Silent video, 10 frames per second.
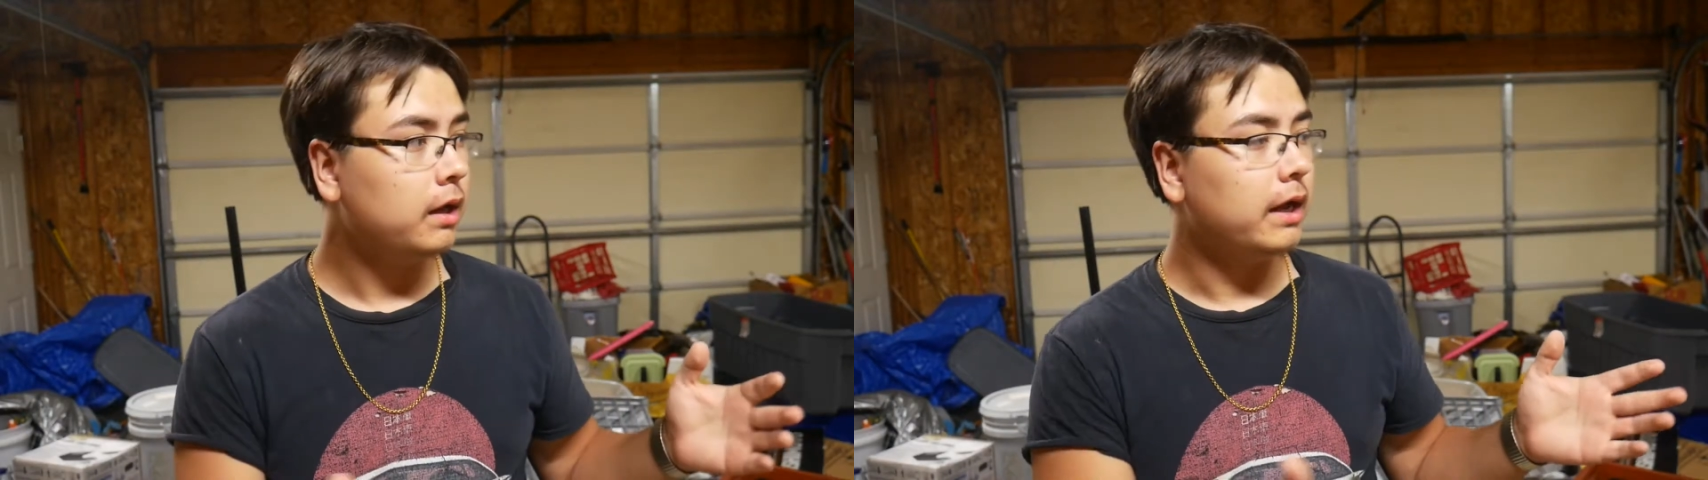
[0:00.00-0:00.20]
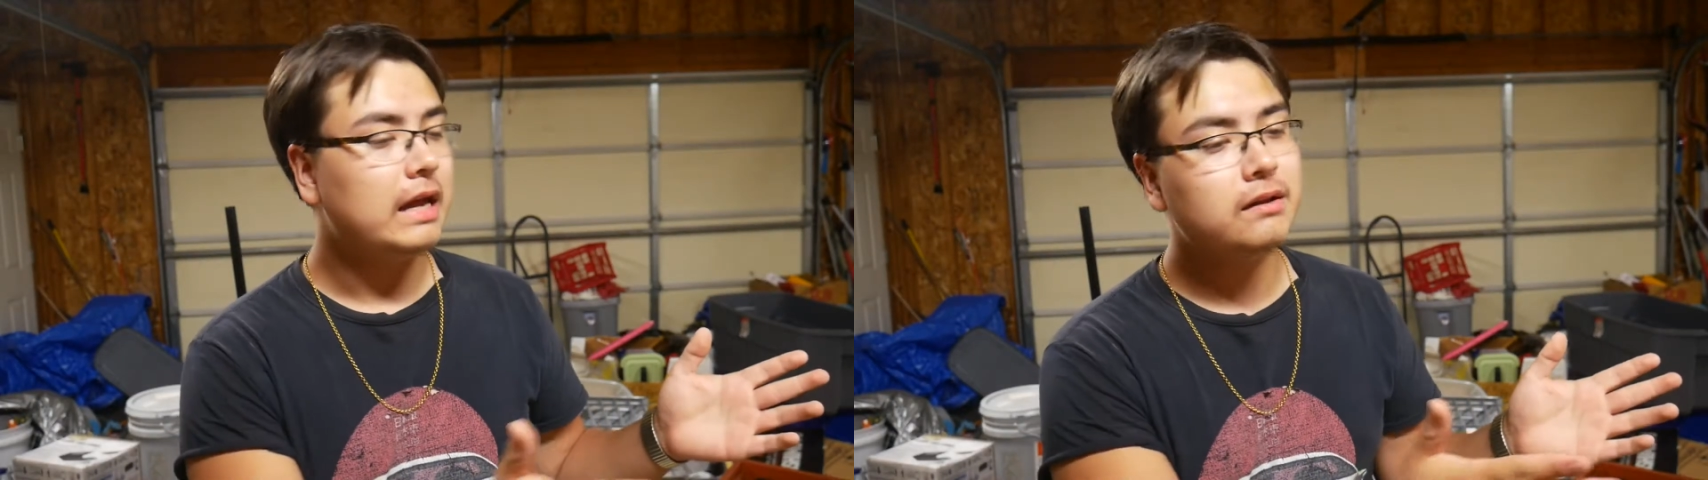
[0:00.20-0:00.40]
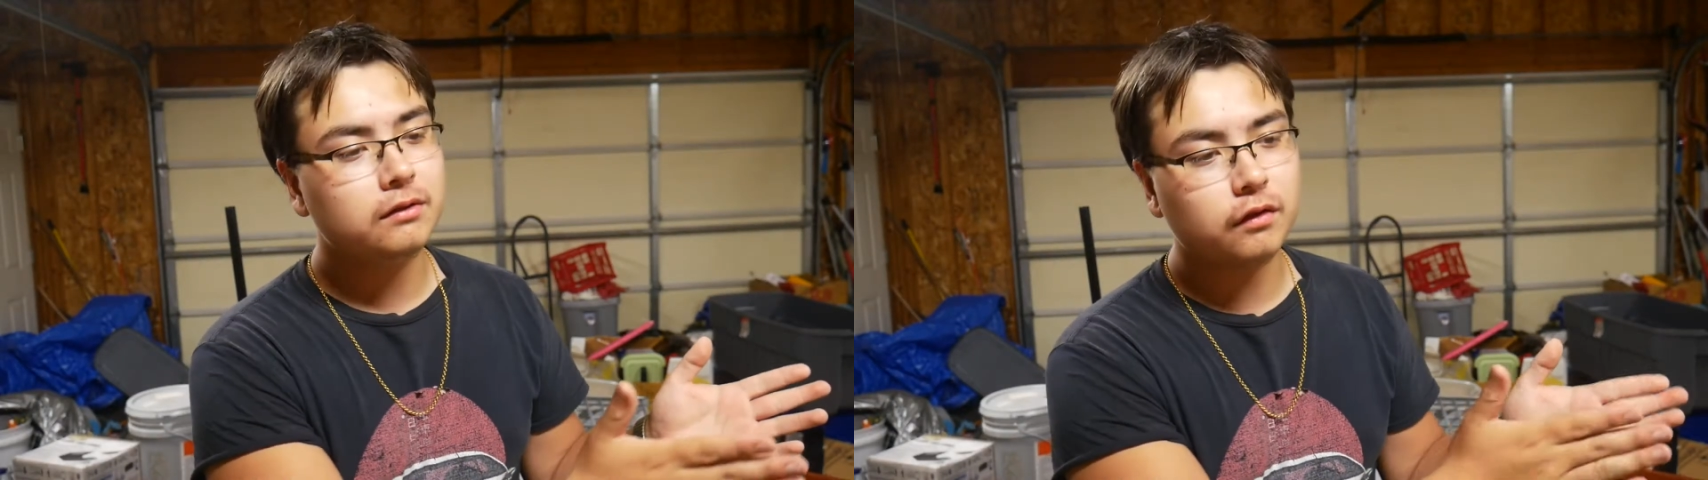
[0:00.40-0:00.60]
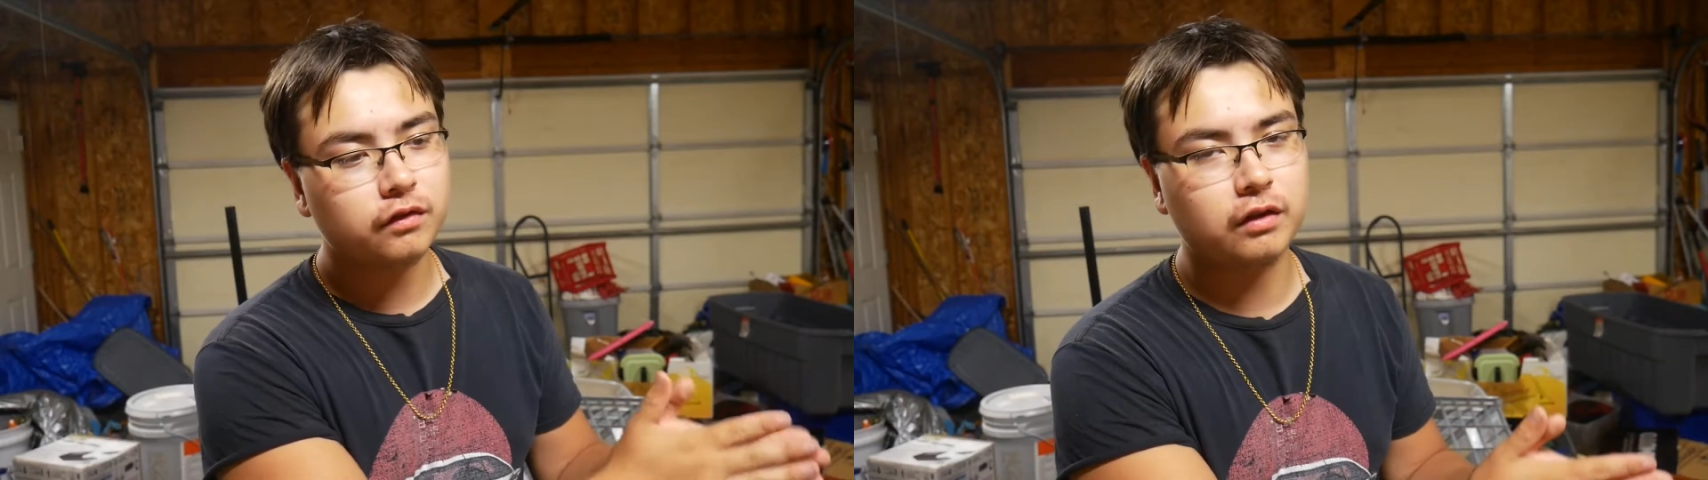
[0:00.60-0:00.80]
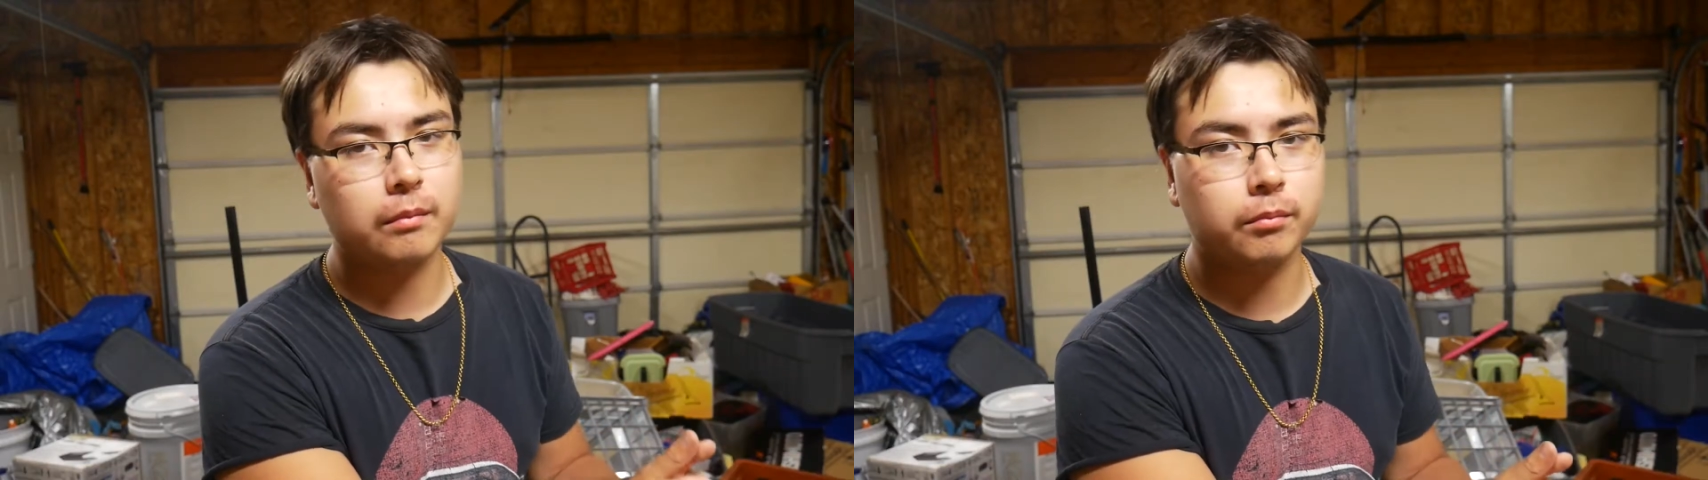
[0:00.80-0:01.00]
In
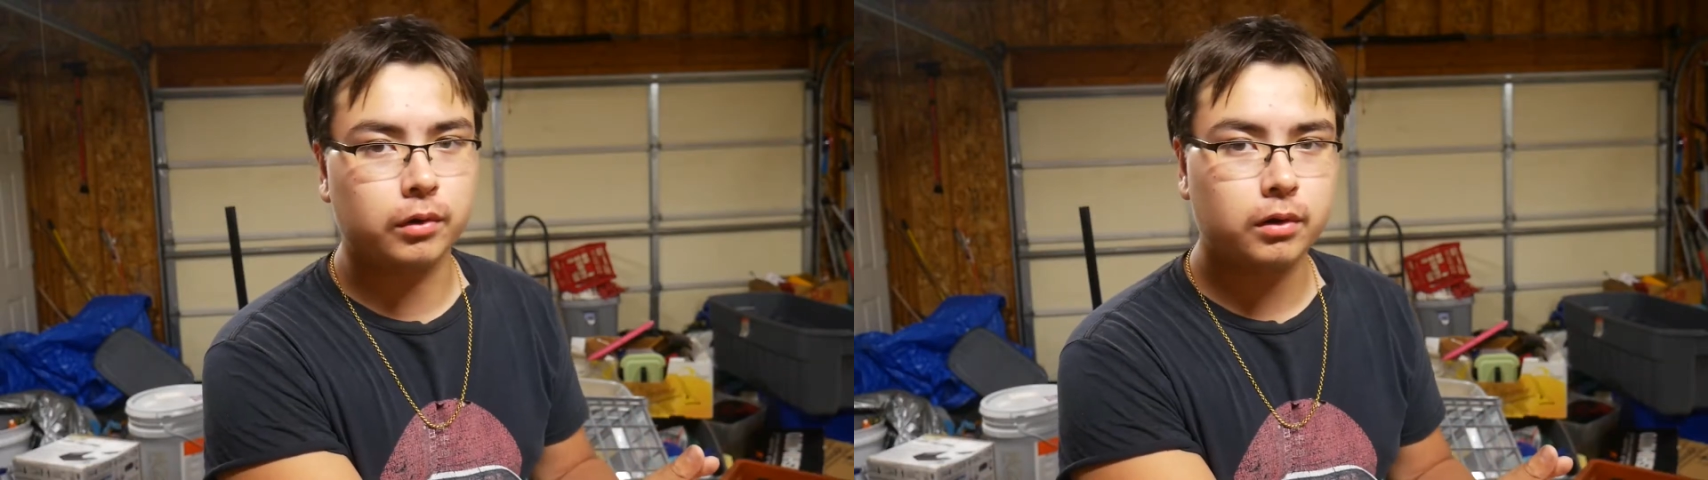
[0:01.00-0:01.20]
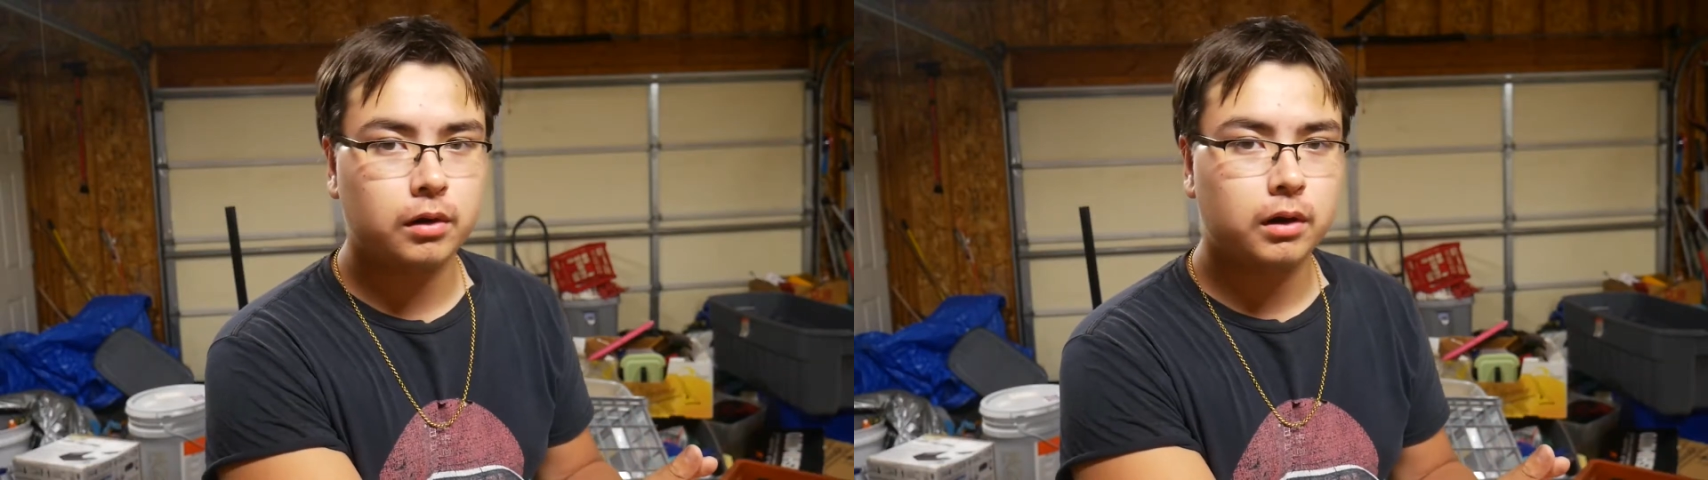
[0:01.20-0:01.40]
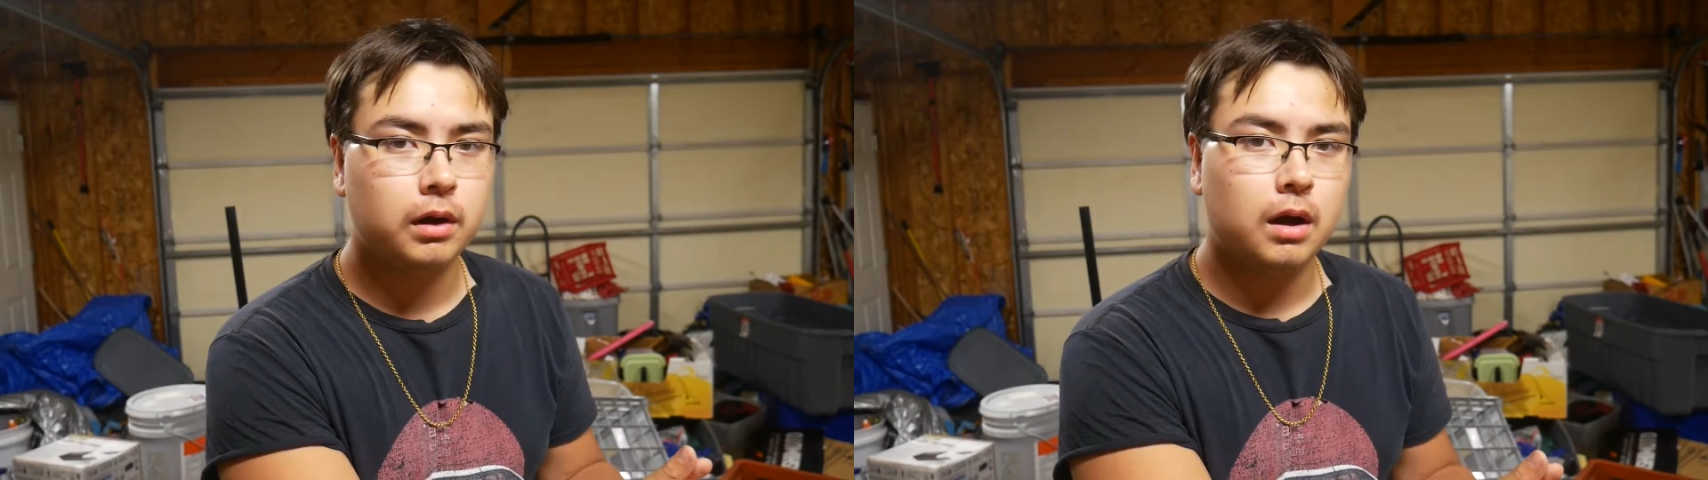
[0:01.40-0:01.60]
December,